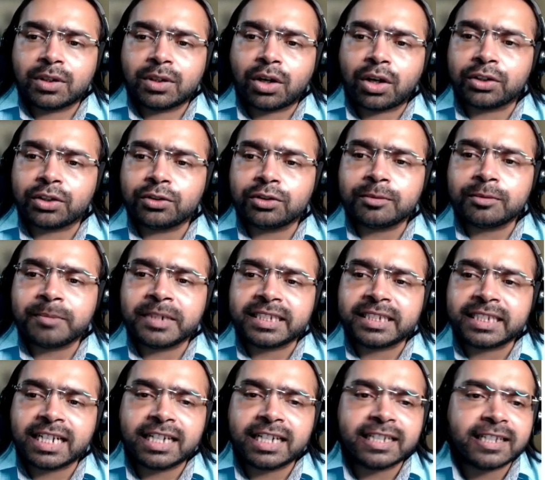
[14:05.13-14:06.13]
Or use
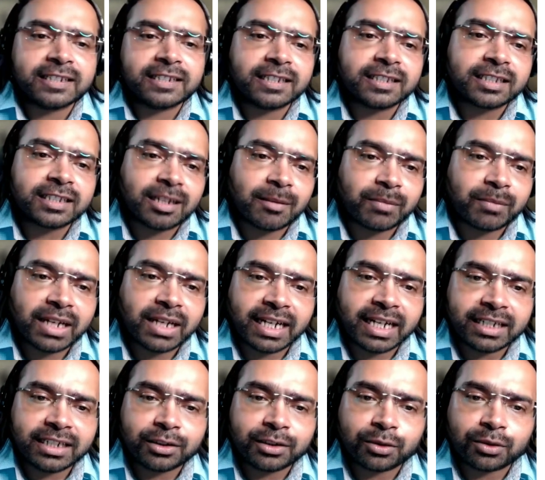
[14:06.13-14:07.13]
PCI DSS
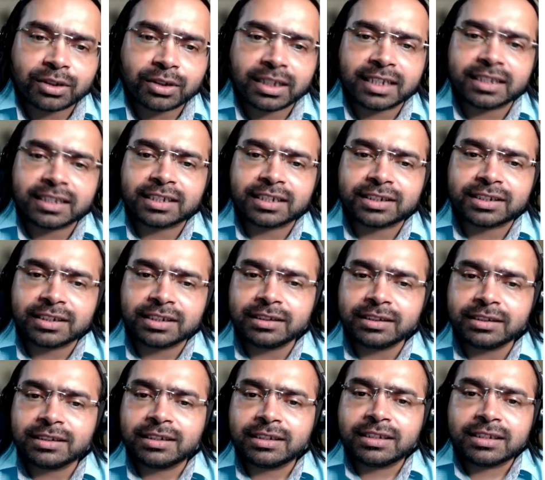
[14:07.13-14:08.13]
compliant tokenization.
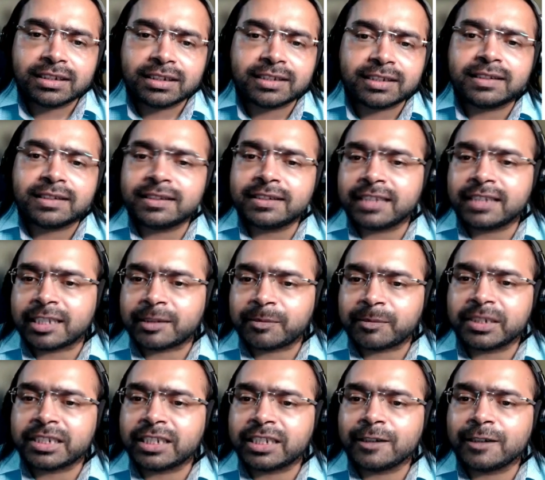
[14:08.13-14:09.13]
This is
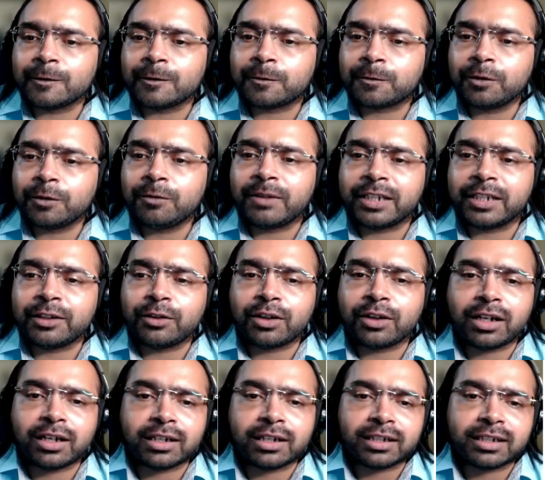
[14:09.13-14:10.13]
especially useful when you
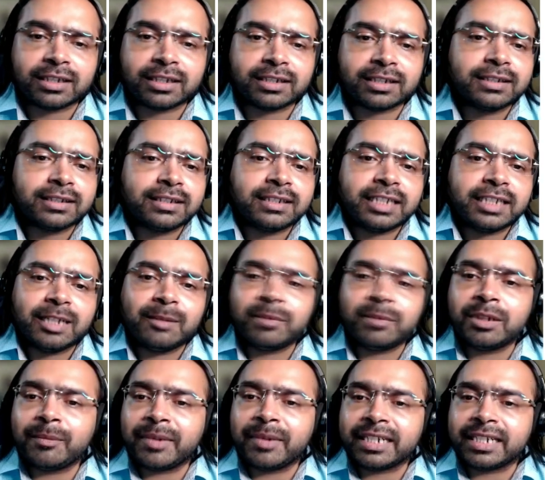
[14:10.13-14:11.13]
are
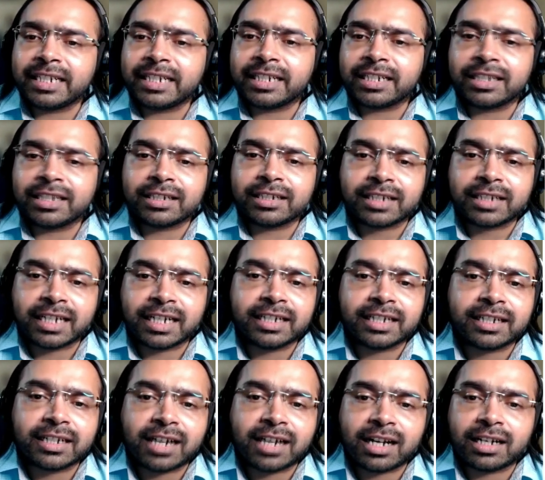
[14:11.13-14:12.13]
implementing
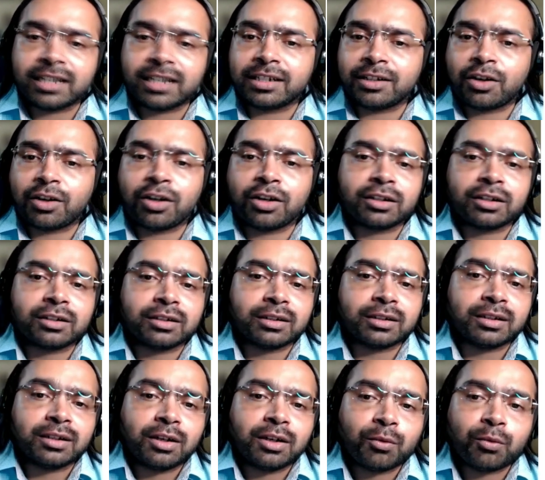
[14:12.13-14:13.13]
credit card or
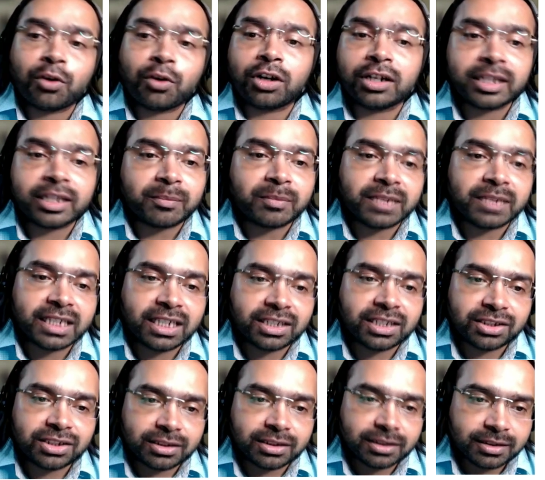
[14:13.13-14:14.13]
wallet
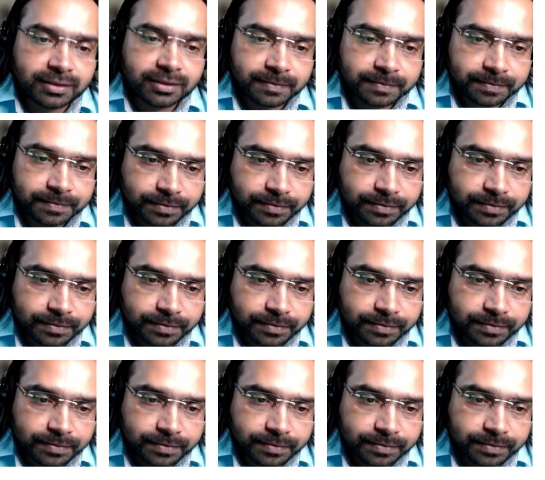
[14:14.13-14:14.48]
applications.